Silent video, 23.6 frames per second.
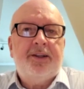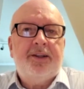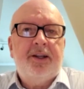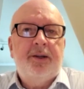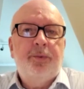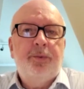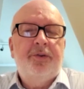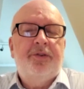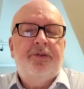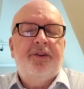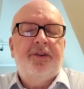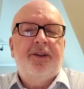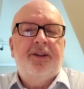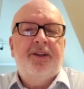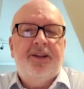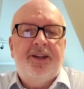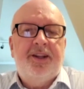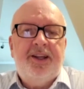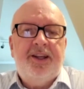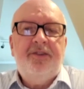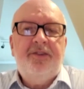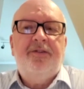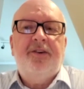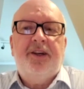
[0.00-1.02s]
it was the
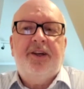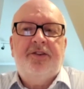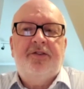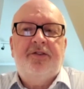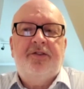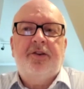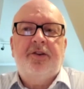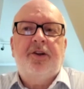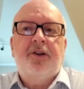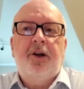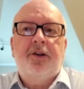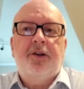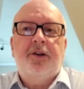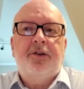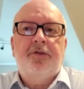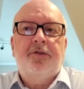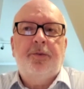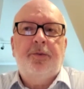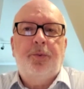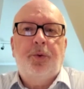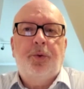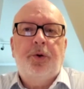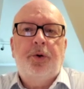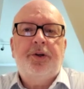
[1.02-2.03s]
Levites that got the
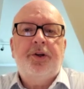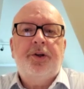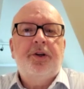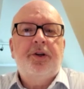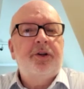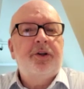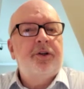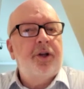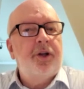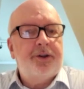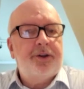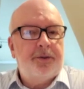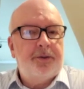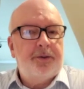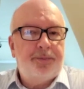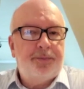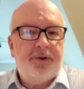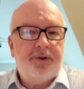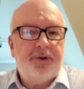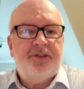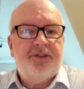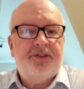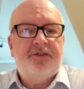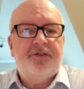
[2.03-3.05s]
support, not the
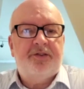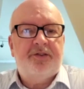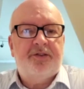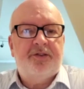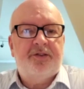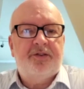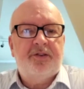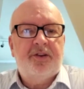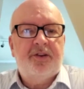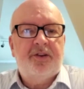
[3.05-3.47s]
priests.